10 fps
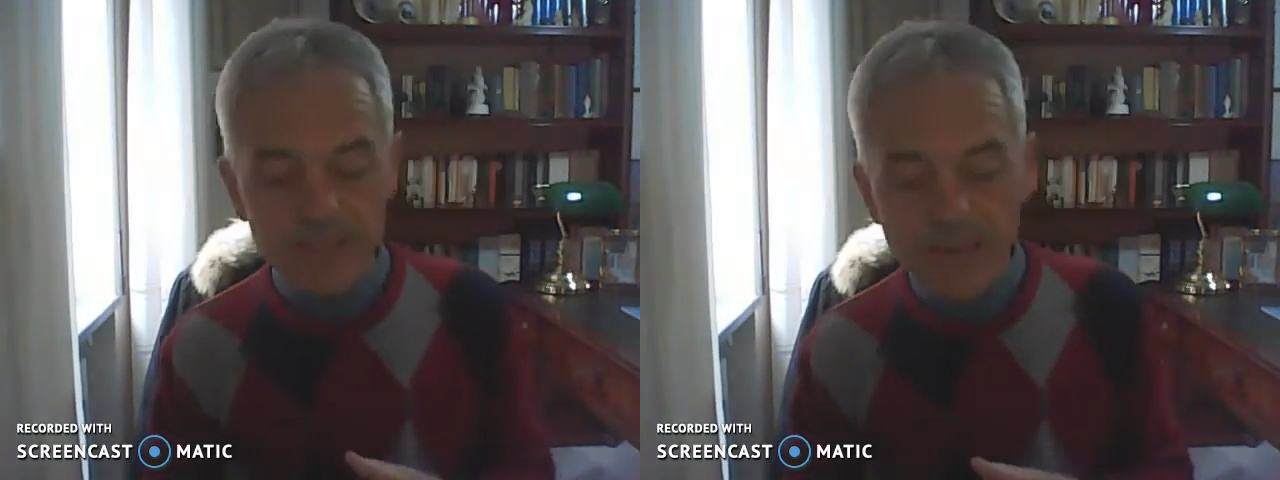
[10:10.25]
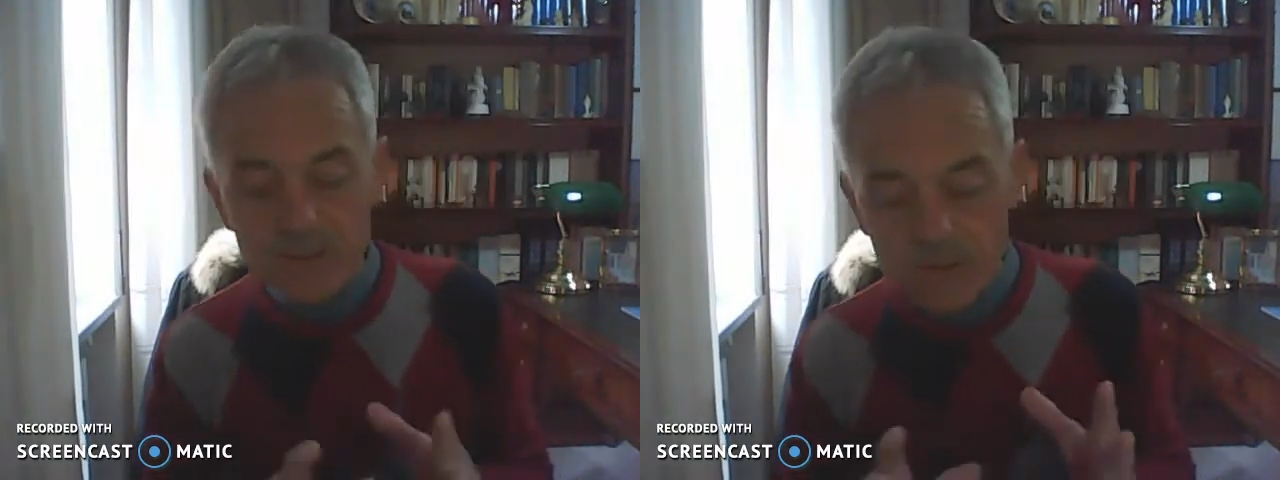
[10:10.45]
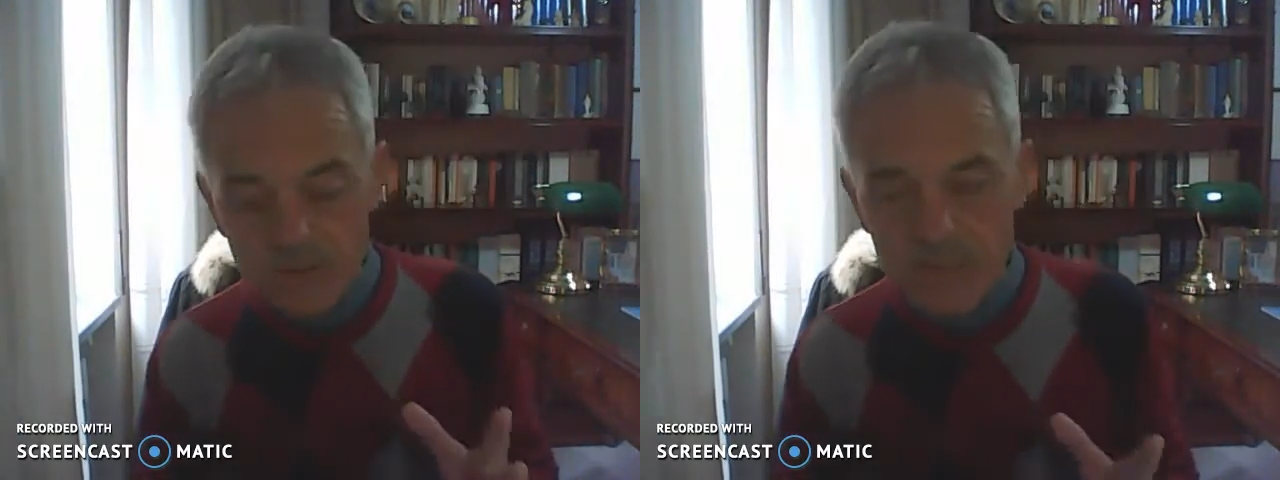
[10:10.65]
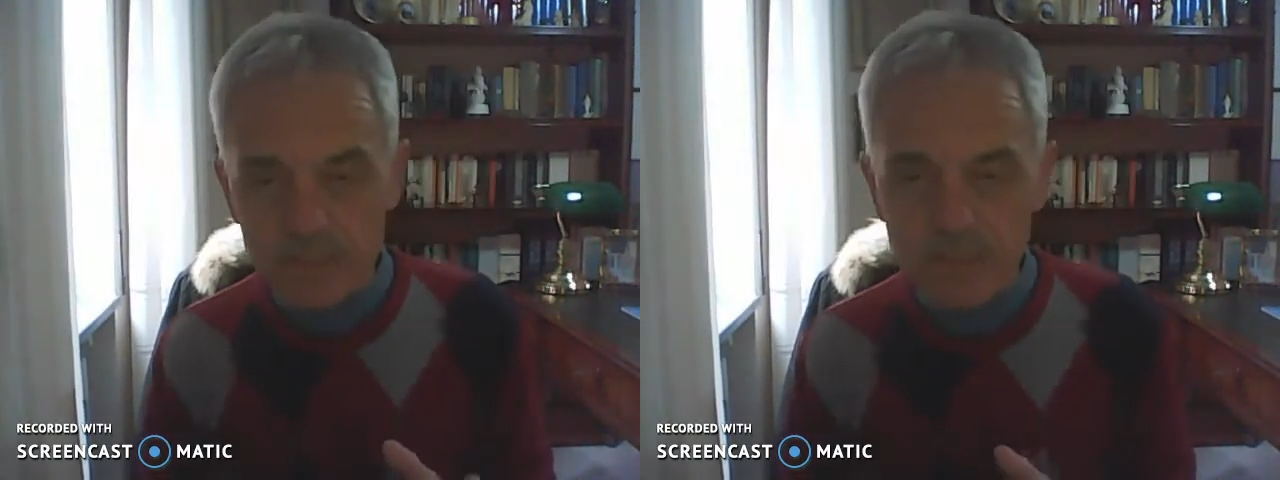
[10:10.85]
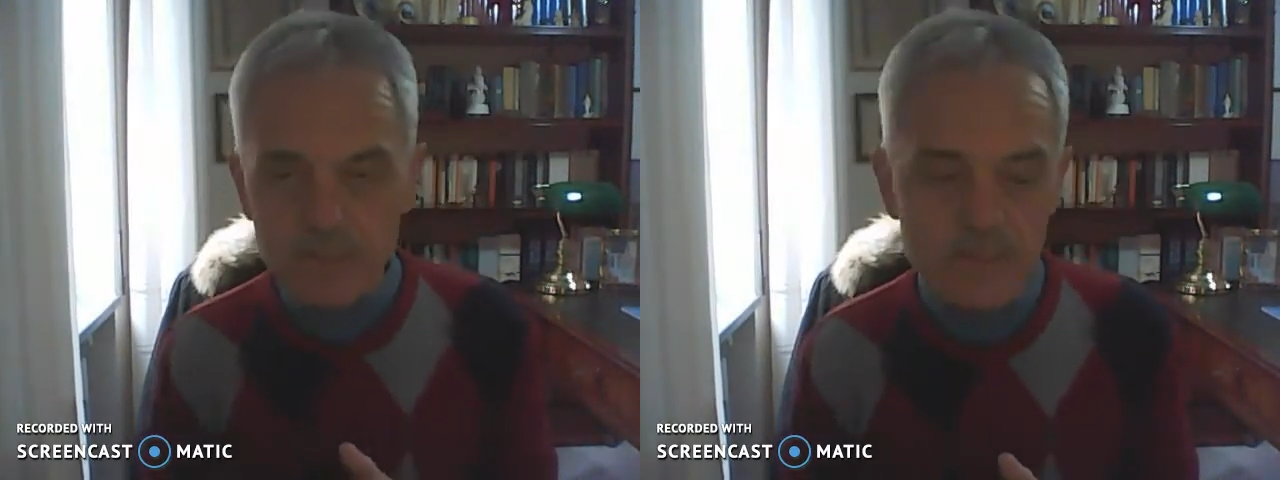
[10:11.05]

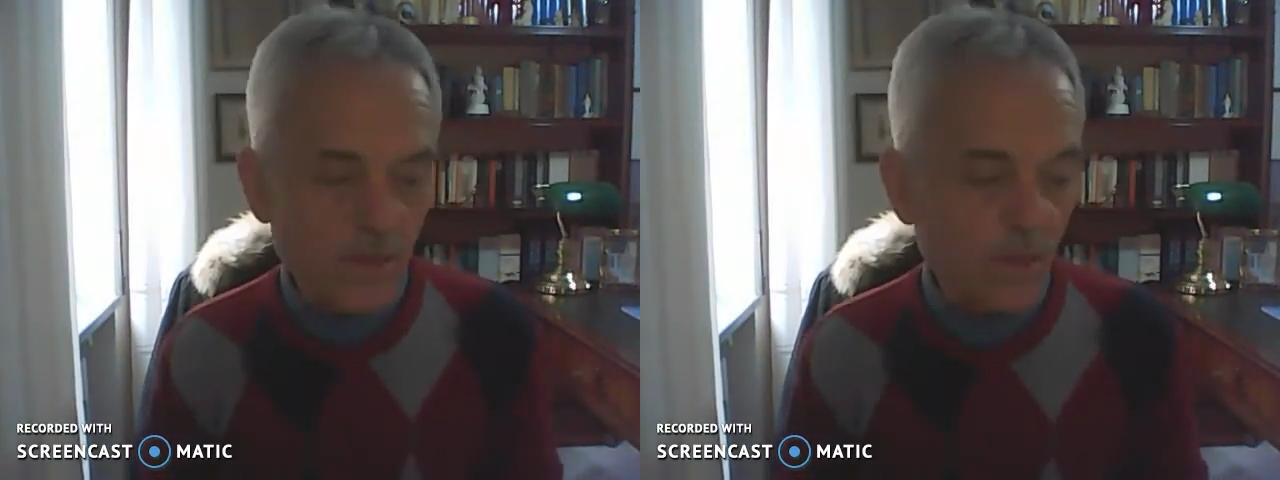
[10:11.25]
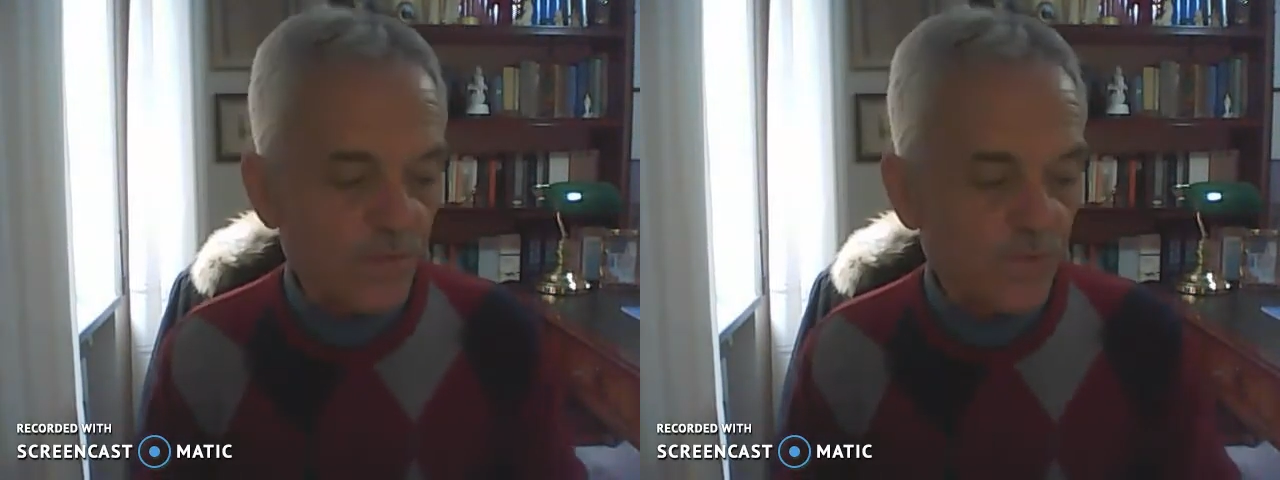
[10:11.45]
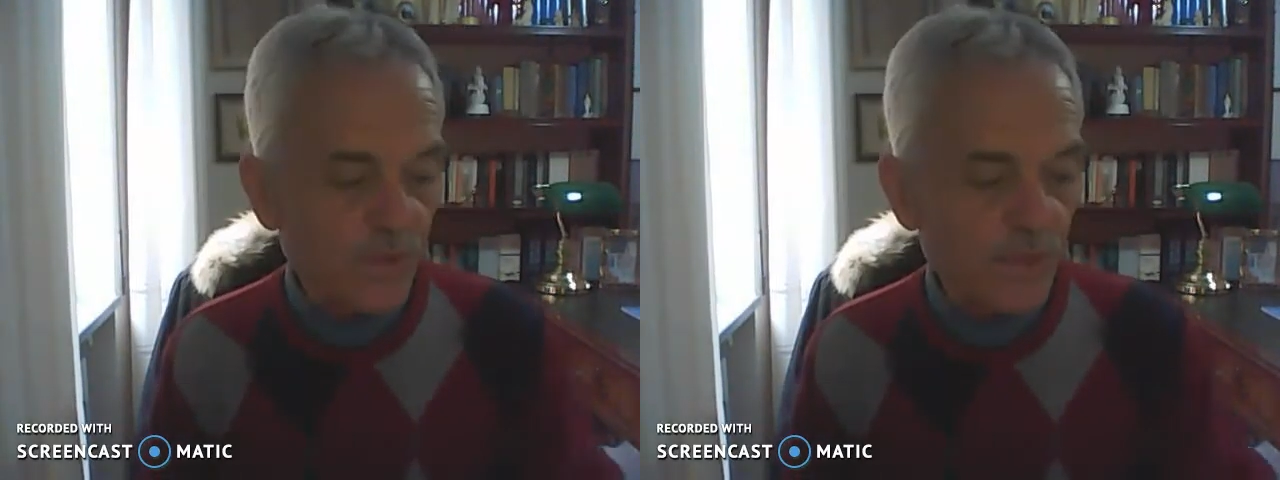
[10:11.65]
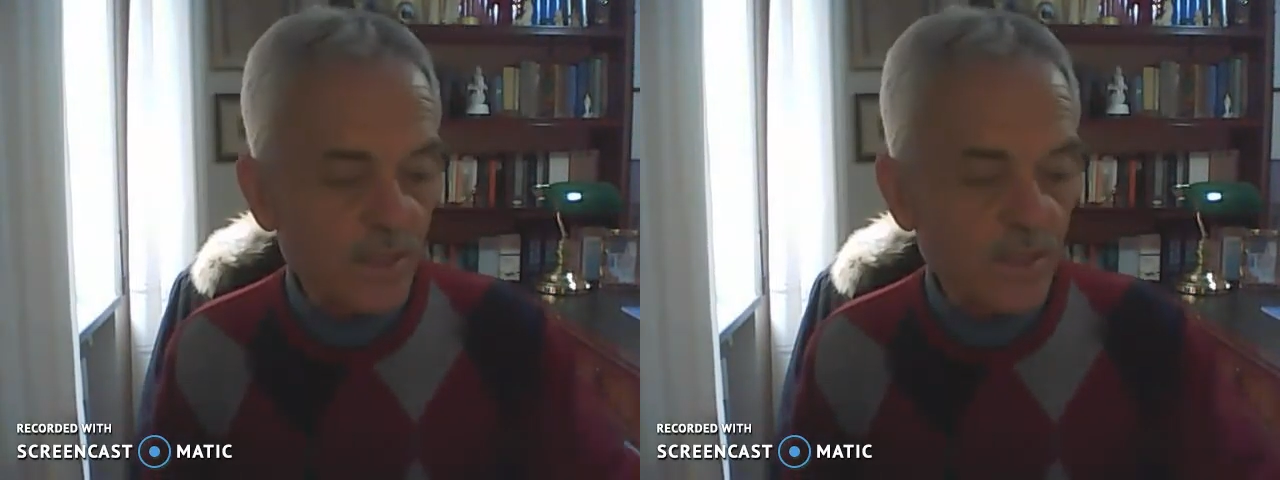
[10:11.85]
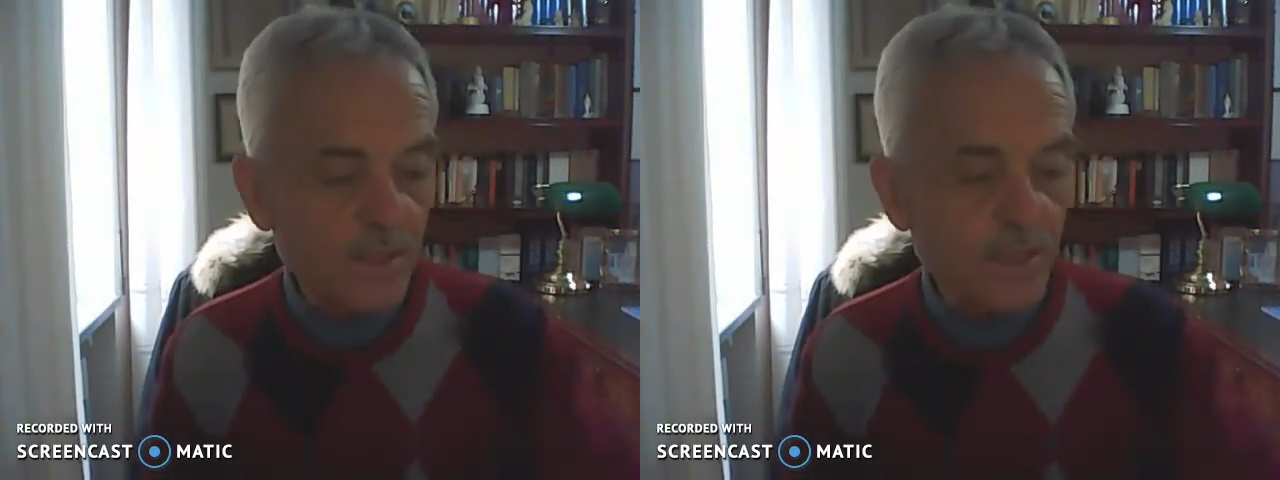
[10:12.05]
characteristics of the